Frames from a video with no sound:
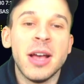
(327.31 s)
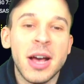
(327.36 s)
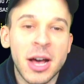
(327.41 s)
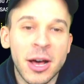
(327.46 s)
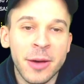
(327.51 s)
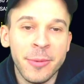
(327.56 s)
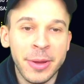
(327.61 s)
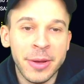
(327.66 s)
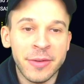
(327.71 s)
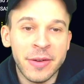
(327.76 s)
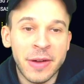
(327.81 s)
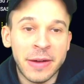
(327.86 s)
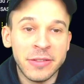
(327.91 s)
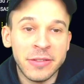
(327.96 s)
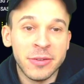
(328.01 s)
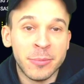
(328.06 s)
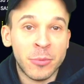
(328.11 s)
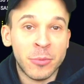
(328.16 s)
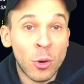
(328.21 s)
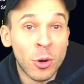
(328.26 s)
Uh, we're giving out
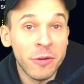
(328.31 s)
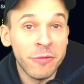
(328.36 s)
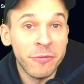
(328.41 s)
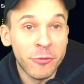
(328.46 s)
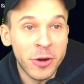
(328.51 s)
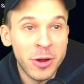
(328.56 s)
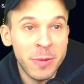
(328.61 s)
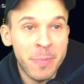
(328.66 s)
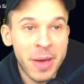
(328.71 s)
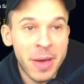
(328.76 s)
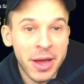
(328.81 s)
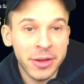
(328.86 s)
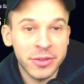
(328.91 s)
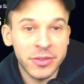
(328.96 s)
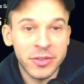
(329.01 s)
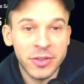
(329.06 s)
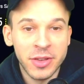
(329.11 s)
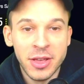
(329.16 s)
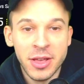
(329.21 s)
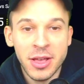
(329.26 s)
some more free
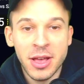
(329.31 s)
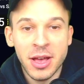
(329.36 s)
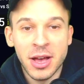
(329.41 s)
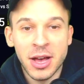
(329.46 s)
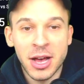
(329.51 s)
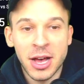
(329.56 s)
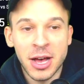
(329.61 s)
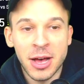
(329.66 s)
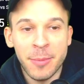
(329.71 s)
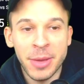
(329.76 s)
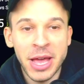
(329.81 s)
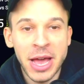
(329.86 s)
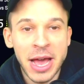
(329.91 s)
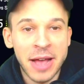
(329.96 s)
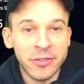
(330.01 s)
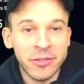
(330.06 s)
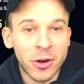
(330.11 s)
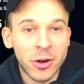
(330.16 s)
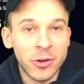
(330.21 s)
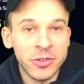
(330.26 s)
picks. Uh, but yeah,
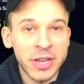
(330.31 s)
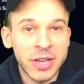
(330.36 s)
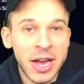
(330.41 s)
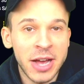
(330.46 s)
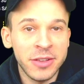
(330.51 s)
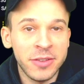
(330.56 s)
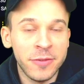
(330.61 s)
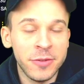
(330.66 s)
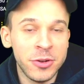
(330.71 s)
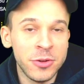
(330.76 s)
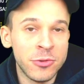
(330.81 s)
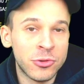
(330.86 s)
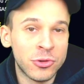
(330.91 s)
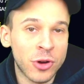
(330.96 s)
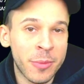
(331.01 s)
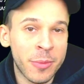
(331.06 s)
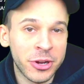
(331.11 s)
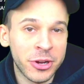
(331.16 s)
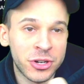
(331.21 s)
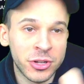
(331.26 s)
as always, guys, if you do
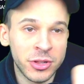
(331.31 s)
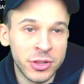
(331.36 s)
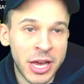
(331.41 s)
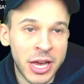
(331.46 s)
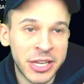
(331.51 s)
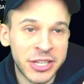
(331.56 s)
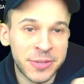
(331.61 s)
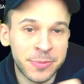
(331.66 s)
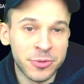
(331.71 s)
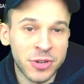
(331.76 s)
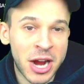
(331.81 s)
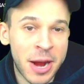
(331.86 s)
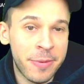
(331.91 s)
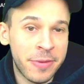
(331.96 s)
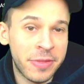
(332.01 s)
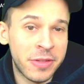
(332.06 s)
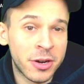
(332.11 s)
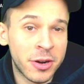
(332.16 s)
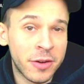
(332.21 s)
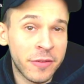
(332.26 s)
enjoy, make sure to like, subscribe,
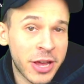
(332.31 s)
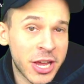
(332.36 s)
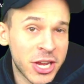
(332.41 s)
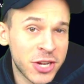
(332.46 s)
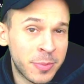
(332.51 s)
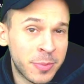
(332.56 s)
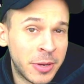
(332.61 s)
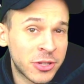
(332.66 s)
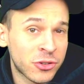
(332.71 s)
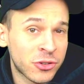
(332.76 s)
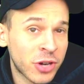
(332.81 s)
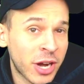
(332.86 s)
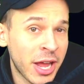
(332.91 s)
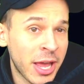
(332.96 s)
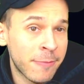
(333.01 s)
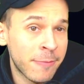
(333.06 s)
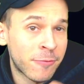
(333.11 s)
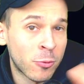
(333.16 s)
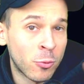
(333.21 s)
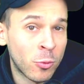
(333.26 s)
hit the notification bell. Let's try to
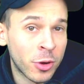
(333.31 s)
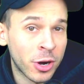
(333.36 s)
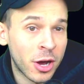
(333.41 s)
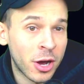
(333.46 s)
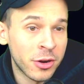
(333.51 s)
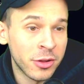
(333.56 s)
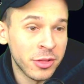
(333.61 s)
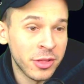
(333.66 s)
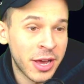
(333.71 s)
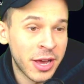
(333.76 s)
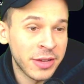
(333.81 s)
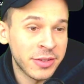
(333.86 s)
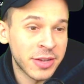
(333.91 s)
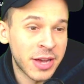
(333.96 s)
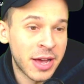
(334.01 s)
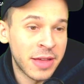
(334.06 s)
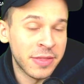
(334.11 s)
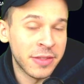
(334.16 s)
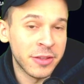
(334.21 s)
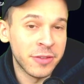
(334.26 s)
aim for 100 likes
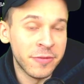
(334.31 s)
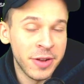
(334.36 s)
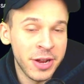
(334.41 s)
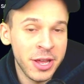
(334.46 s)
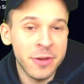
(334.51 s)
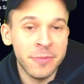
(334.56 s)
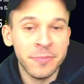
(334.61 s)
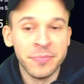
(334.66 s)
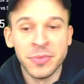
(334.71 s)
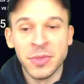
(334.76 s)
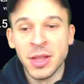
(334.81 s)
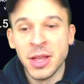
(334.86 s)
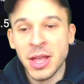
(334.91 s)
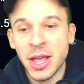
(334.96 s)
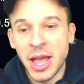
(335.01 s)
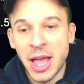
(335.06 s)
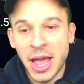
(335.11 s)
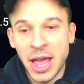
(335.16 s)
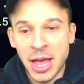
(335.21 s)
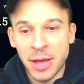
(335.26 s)
on this video,
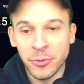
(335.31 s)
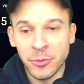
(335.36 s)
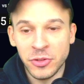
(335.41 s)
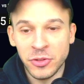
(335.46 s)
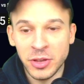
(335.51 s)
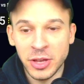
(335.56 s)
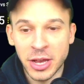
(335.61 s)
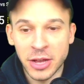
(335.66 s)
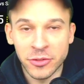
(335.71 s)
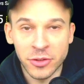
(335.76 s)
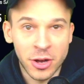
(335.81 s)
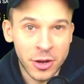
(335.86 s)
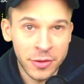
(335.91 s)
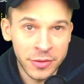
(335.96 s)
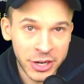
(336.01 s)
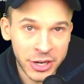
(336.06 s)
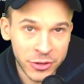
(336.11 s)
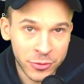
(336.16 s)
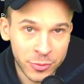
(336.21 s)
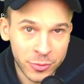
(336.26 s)
and we'll see you guys all in
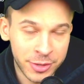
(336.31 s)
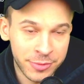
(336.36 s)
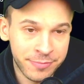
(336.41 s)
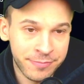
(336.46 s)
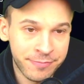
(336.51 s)
the next one.